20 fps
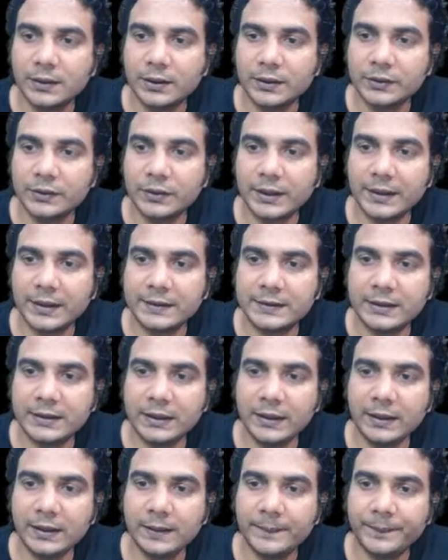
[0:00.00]
So you can
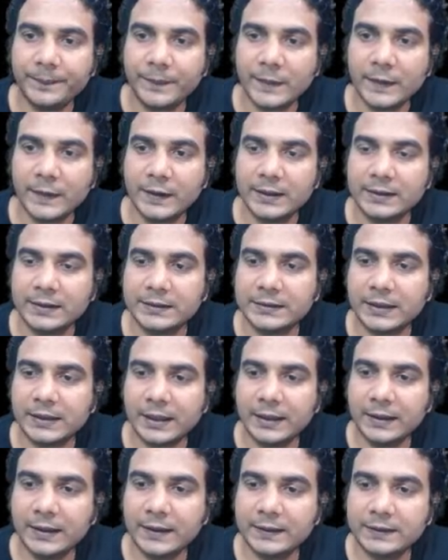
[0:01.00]
see
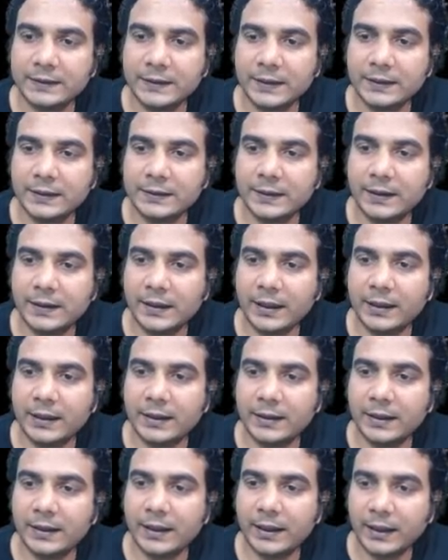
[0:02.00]
sine x is
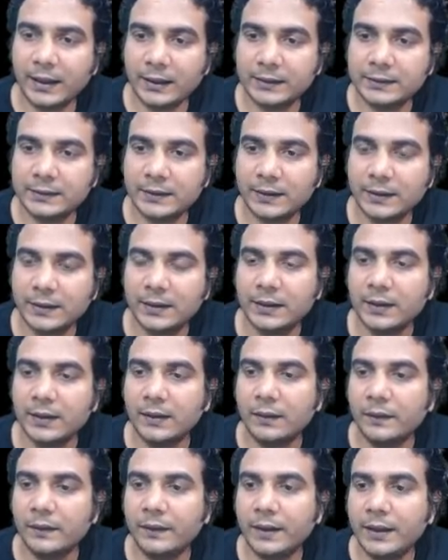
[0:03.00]
greater than x
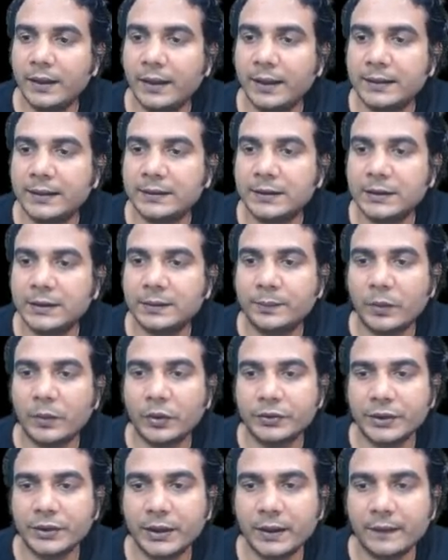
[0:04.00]
when x is
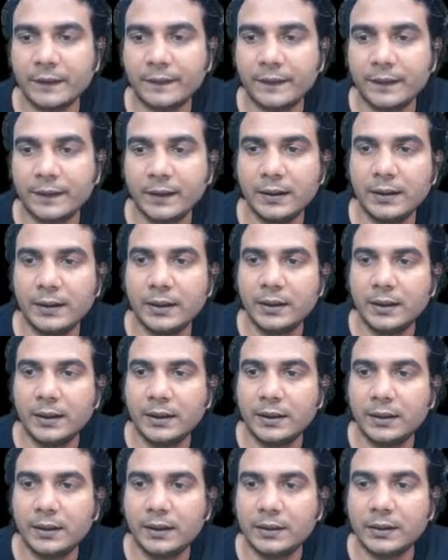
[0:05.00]
positive.
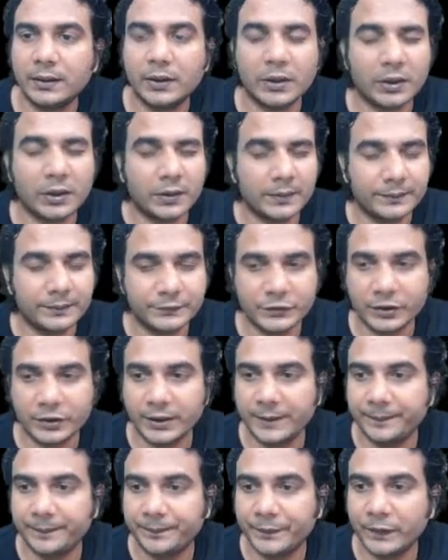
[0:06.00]
Oh, I'm
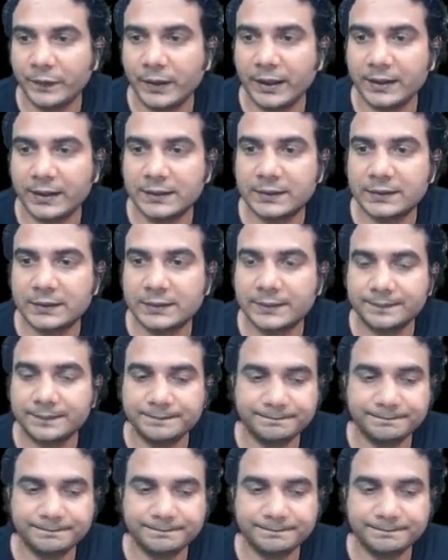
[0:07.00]
sorry, when x,